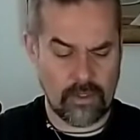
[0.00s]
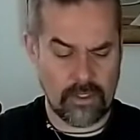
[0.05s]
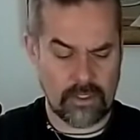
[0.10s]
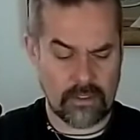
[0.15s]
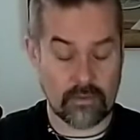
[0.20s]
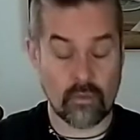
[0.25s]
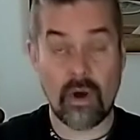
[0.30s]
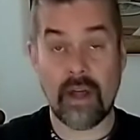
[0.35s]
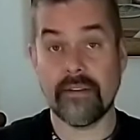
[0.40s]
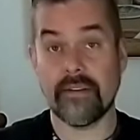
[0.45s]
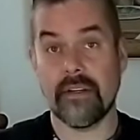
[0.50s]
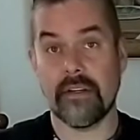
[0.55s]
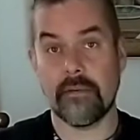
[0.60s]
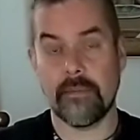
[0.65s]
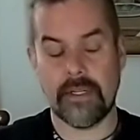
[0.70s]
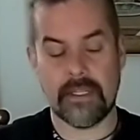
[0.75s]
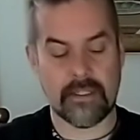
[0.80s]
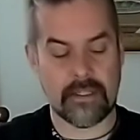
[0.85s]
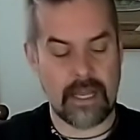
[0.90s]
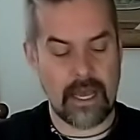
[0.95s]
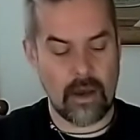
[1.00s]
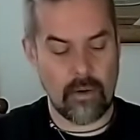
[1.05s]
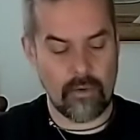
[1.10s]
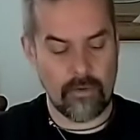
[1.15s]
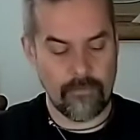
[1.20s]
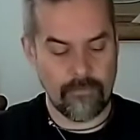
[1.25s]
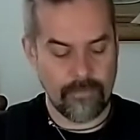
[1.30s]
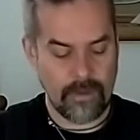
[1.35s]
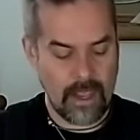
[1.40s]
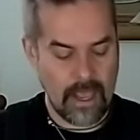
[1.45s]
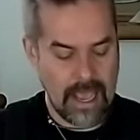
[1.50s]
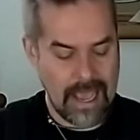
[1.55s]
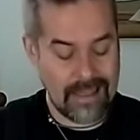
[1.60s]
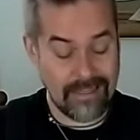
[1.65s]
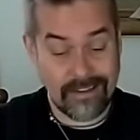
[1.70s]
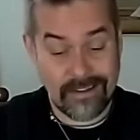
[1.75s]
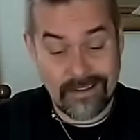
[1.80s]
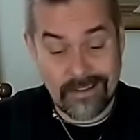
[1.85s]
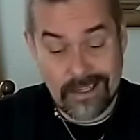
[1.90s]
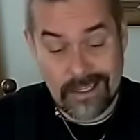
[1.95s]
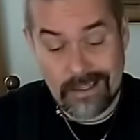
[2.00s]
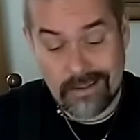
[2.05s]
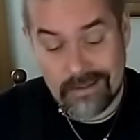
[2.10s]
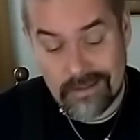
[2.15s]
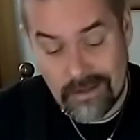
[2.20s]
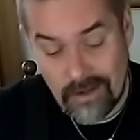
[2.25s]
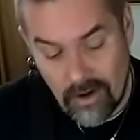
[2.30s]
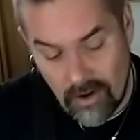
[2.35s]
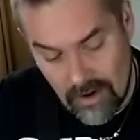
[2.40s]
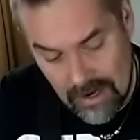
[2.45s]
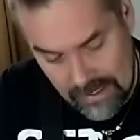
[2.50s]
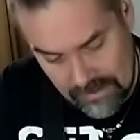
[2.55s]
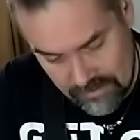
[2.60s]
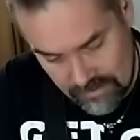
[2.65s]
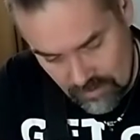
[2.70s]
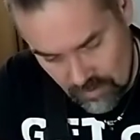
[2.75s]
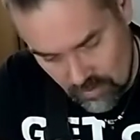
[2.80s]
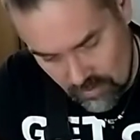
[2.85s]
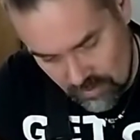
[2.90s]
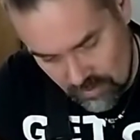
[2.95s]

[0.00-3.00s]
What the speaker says: what is it, 1 centimeter down. And the seeds are, as